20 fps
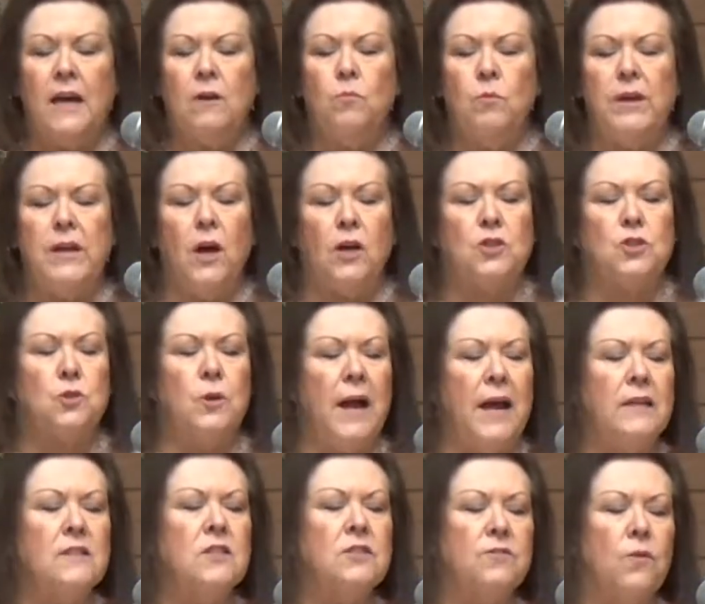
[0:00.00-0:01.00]
and we are
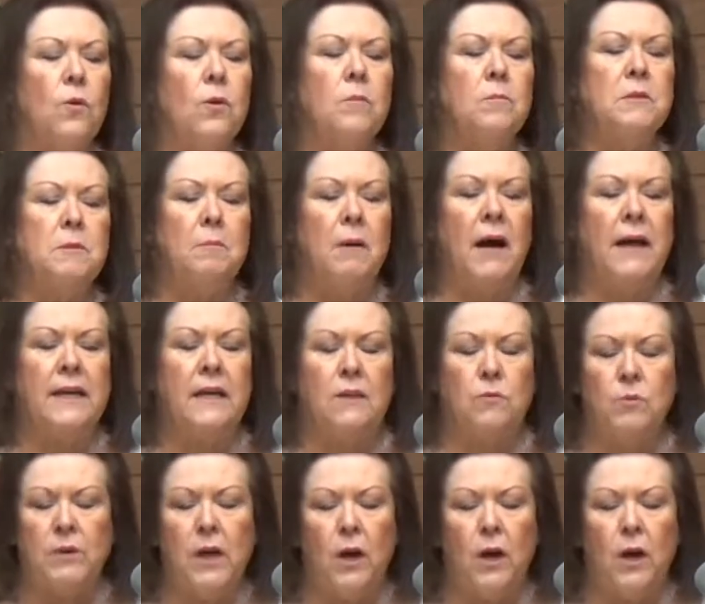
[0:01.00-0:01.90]
transformed by it.